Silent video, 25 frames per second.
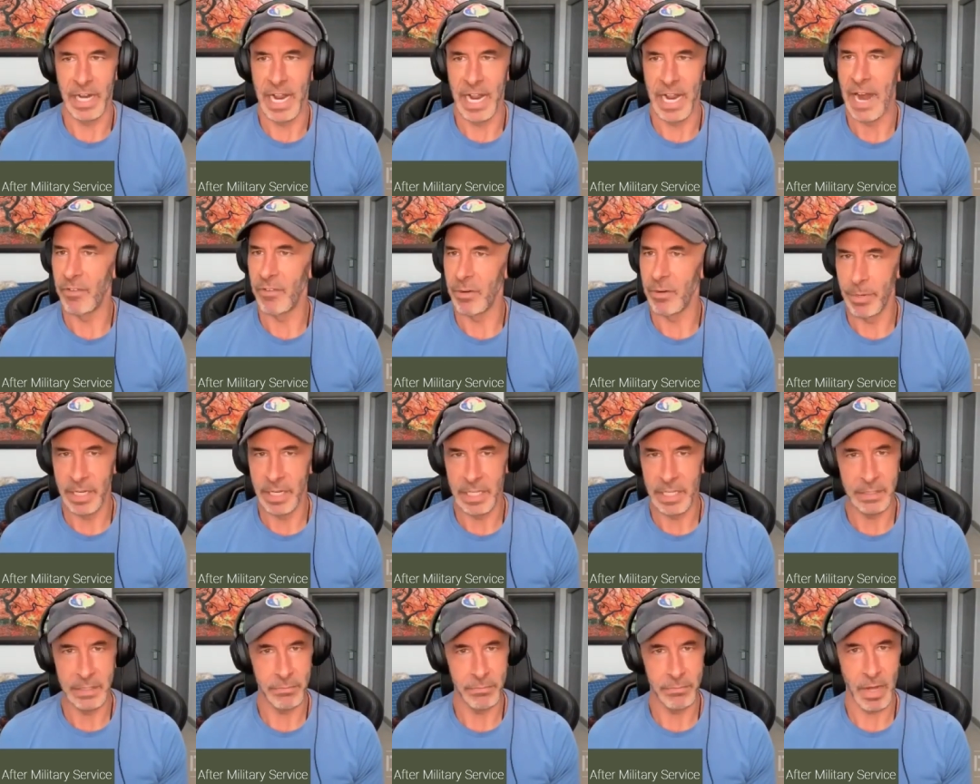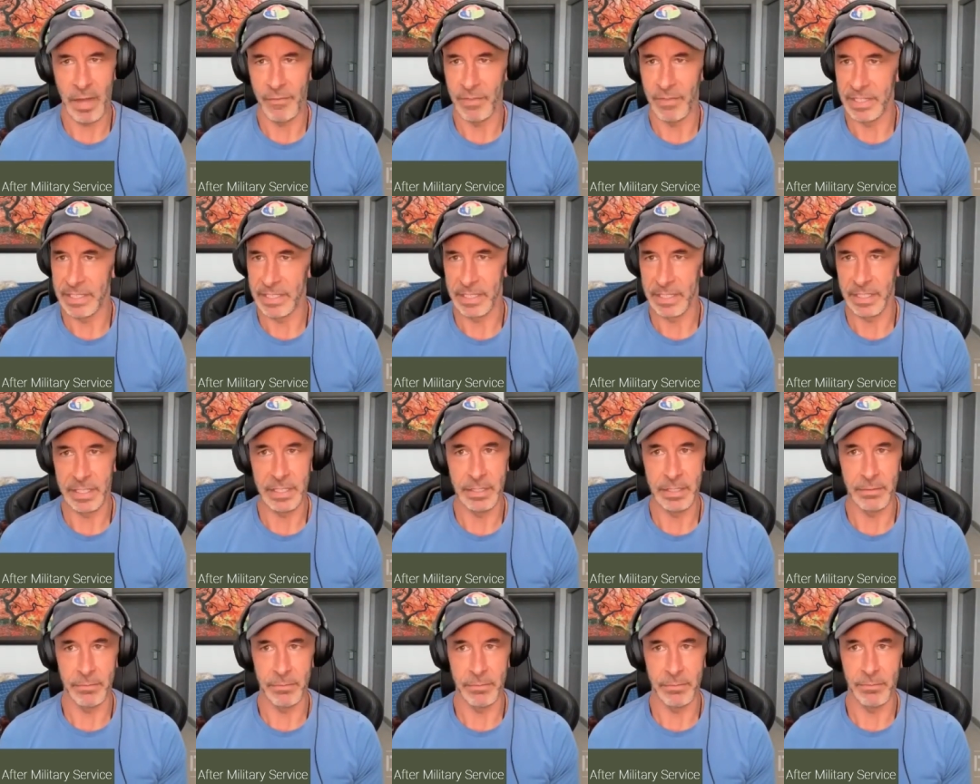Everybody,
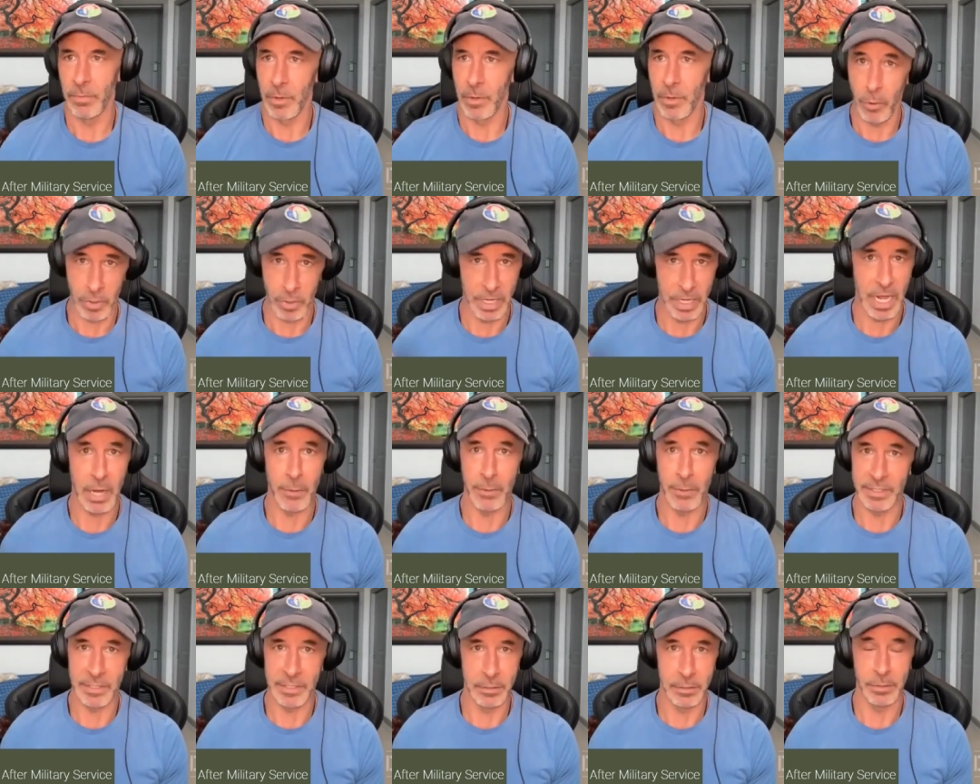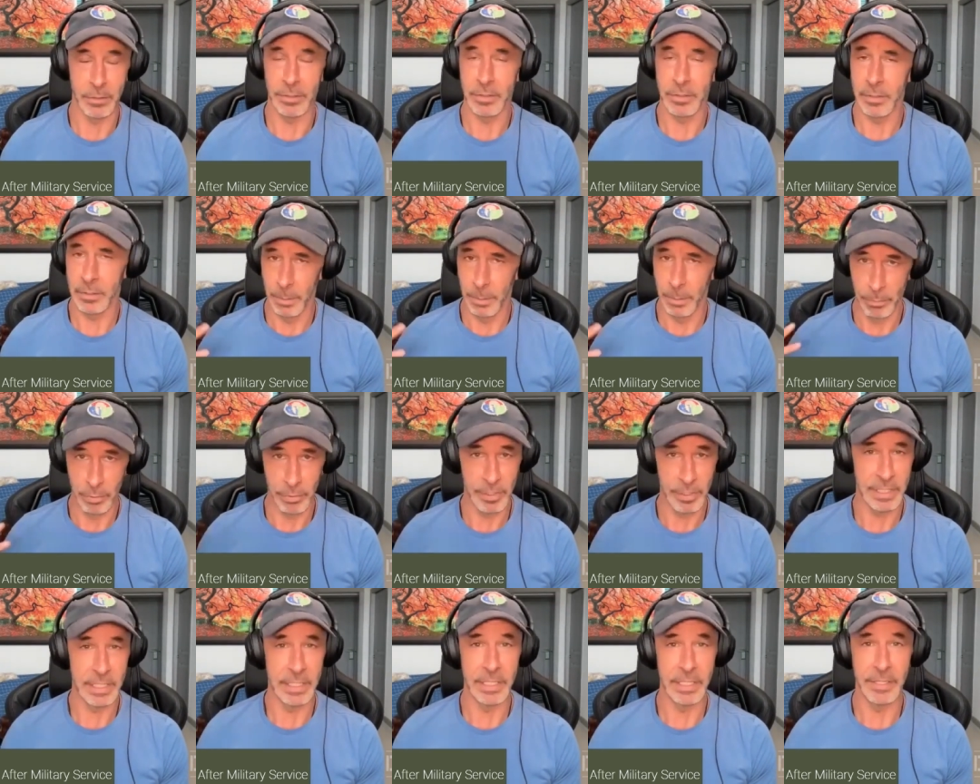obviously Okinawans look
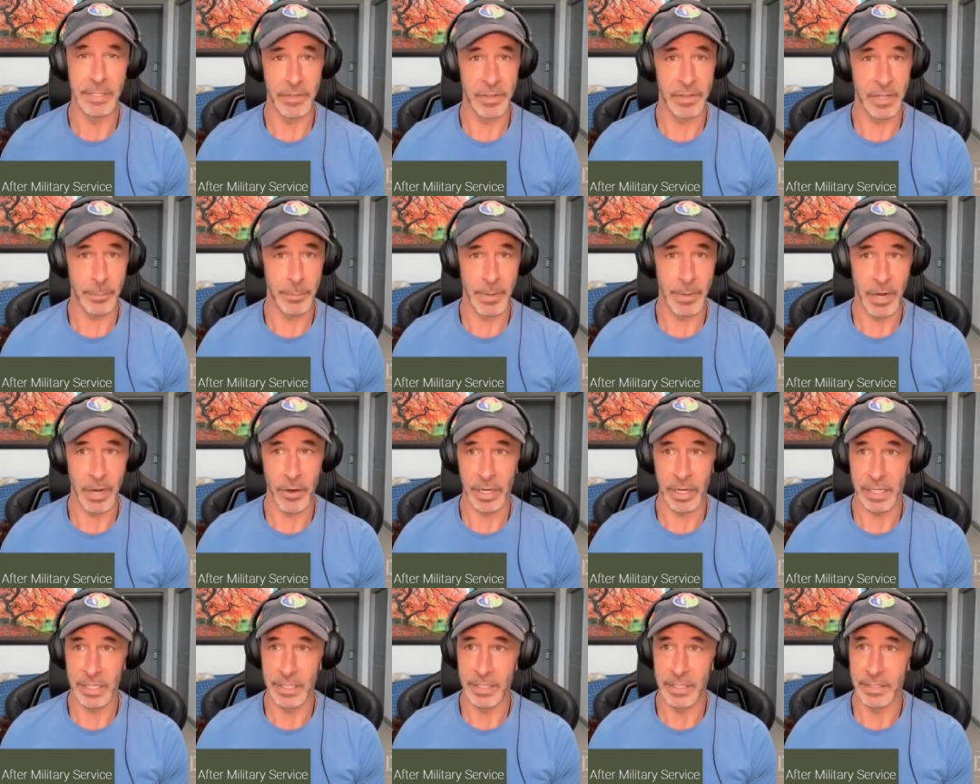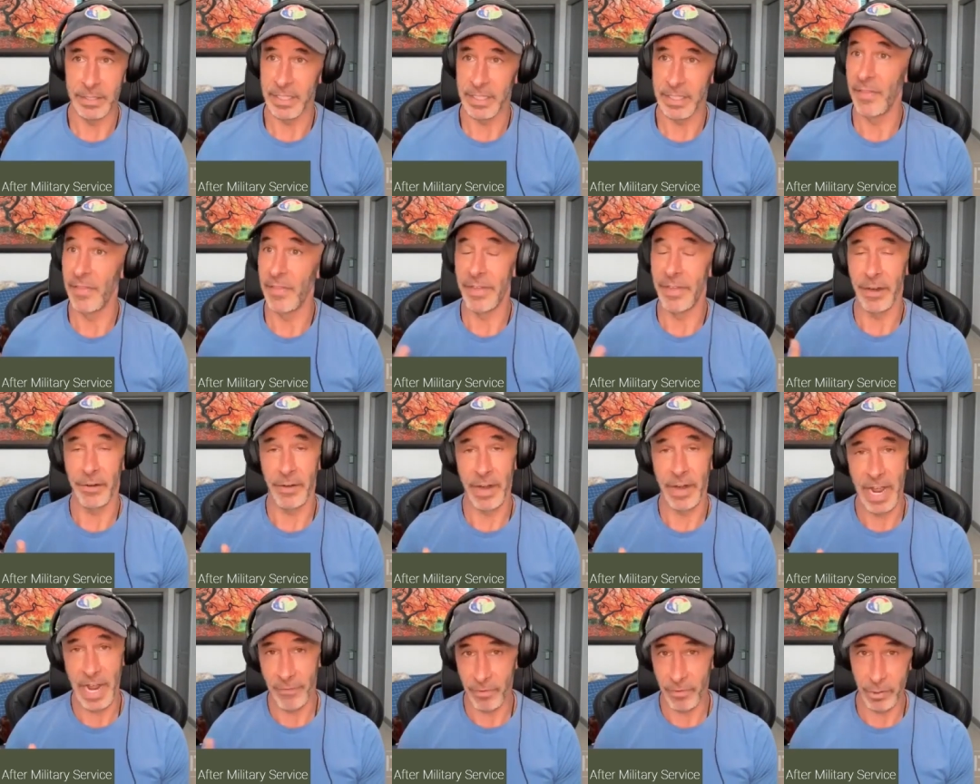completely different than Americans and they're
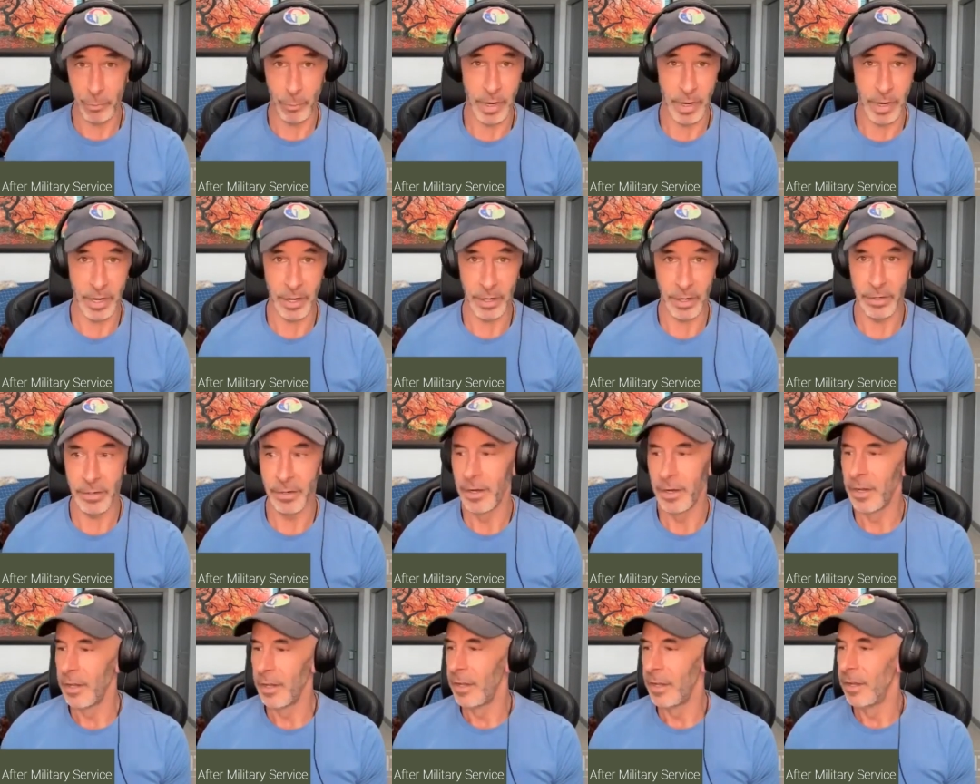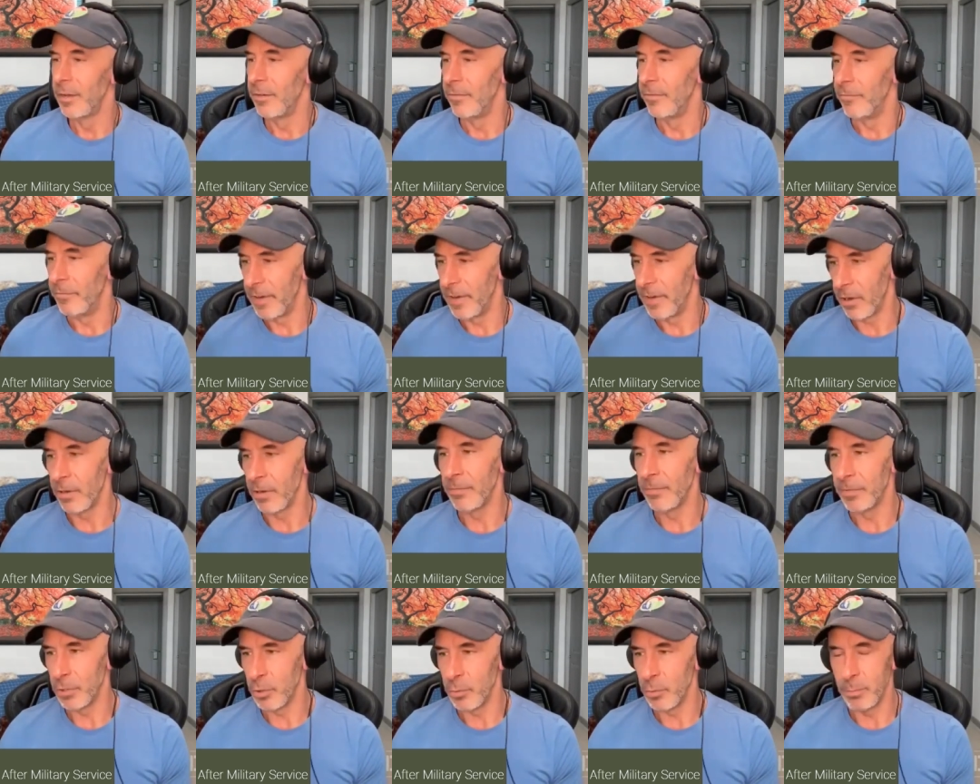everywhere very
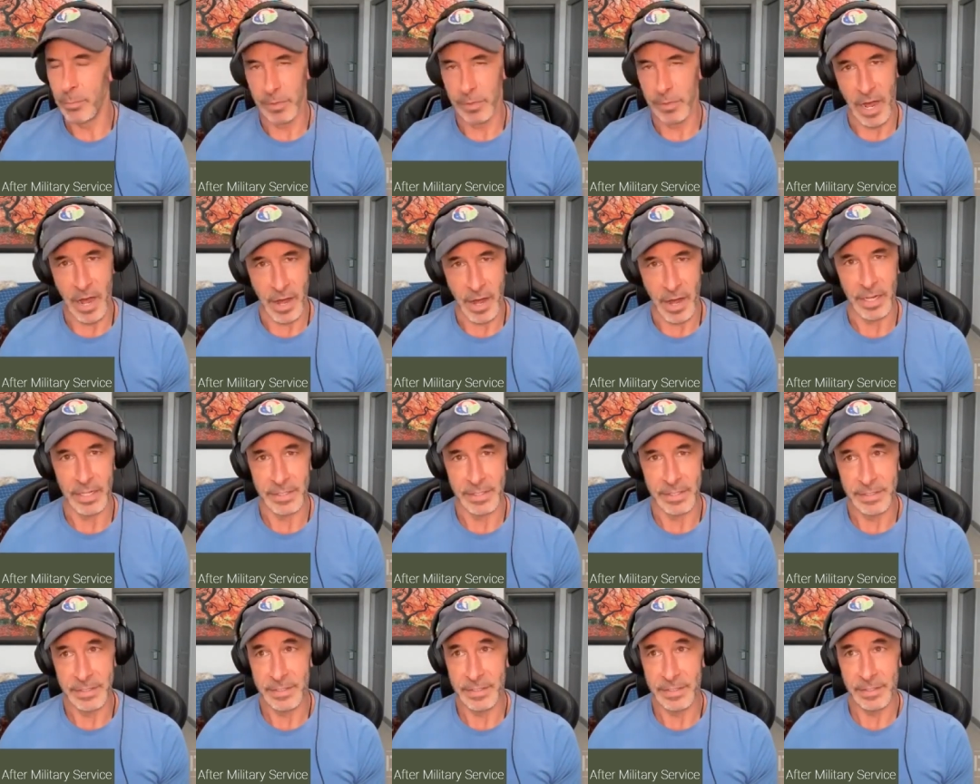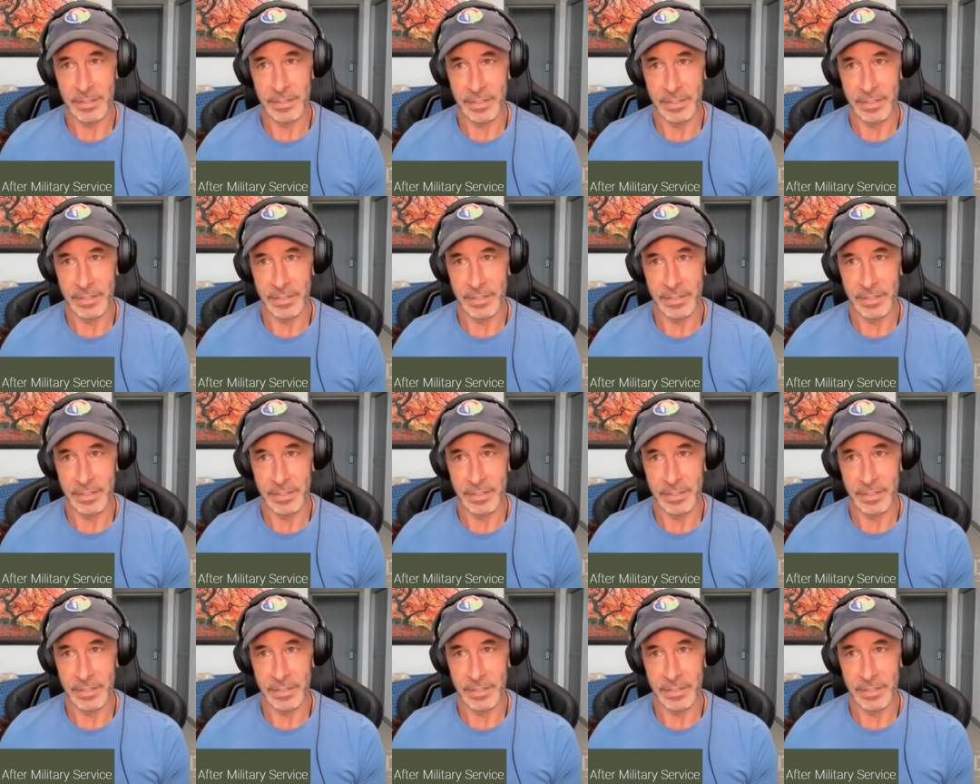few blondes.